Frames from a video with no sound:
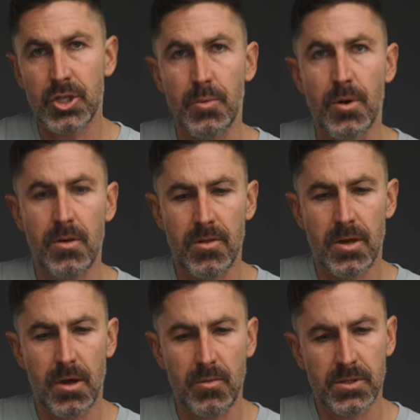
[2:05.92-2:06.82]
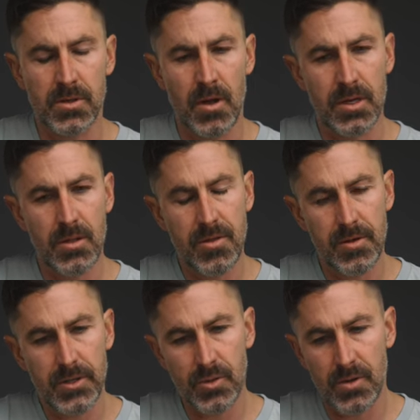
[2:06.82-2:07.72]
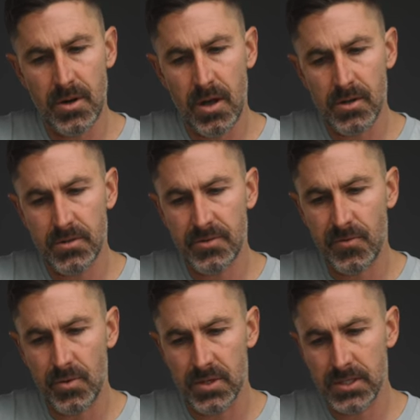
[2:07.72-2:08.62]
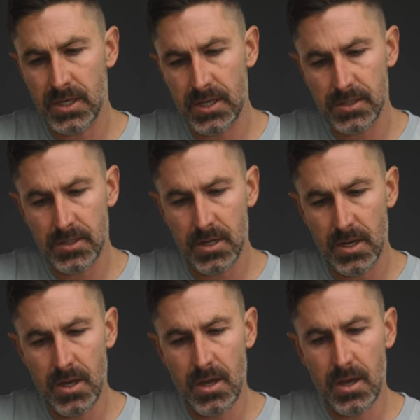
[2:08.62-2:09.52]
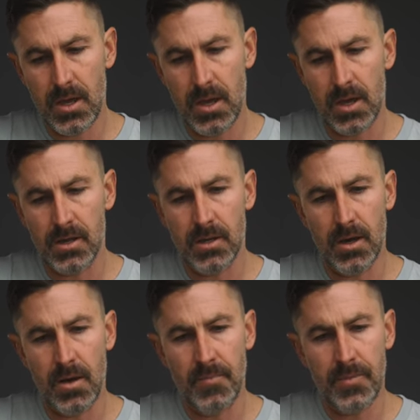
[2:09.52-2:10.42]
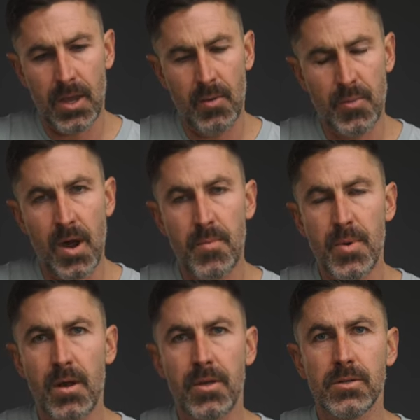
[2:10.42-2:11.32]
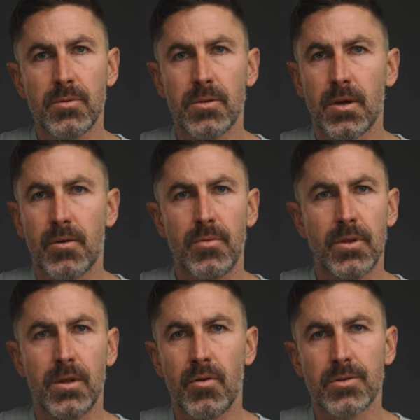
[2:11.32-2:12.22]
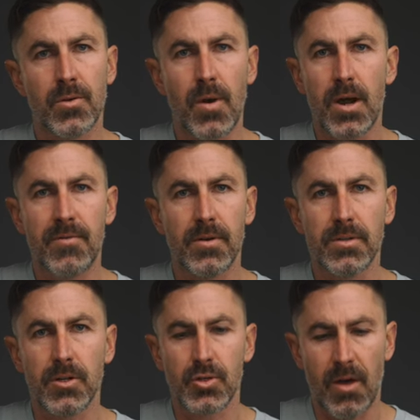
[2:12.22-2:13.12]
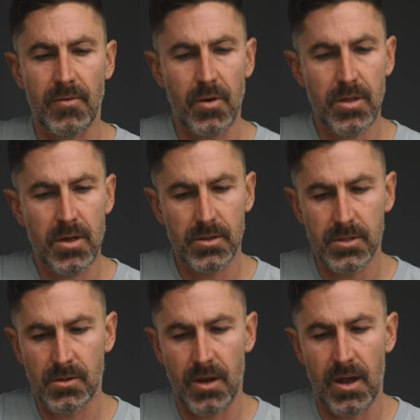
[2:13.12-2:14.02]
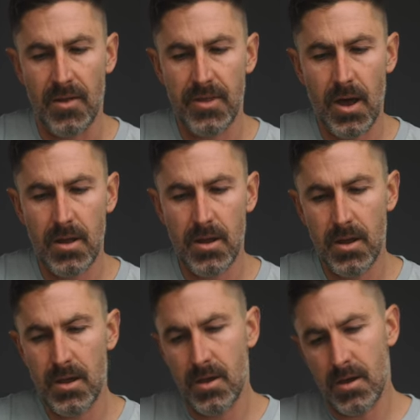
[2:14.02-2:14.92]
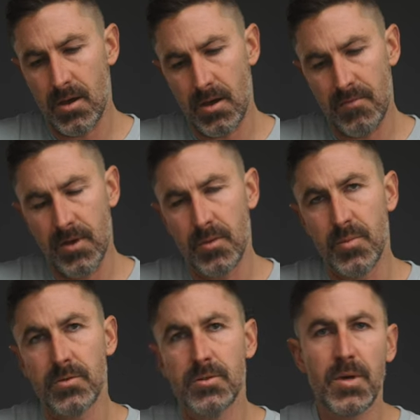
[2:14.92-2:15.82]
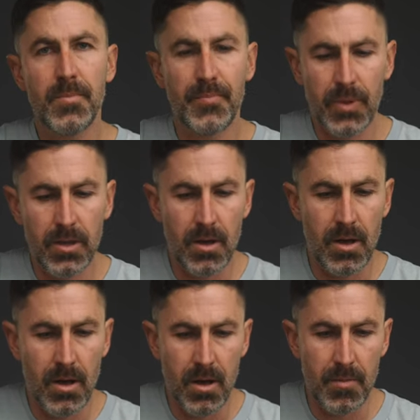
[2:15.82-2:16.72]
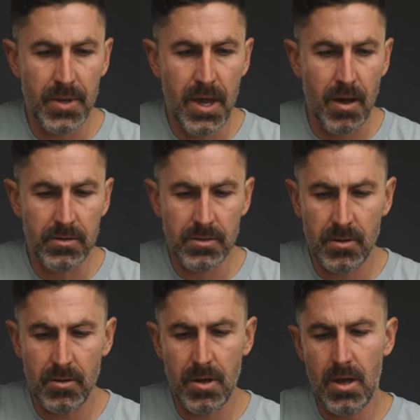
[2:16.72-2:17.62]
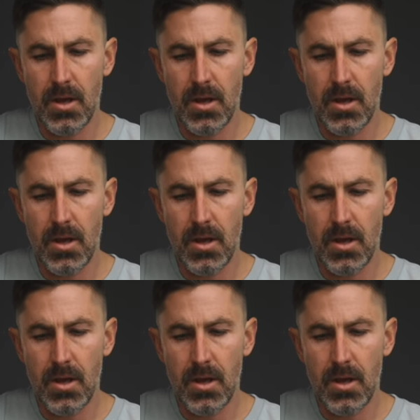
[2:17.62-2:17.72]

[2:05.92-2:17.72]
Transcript: cheaper. I think I was all in $3,200 for this kit. And I would probably pair this with like a really ultra wide if I was going to travel with it, just so I'd have that available to me. So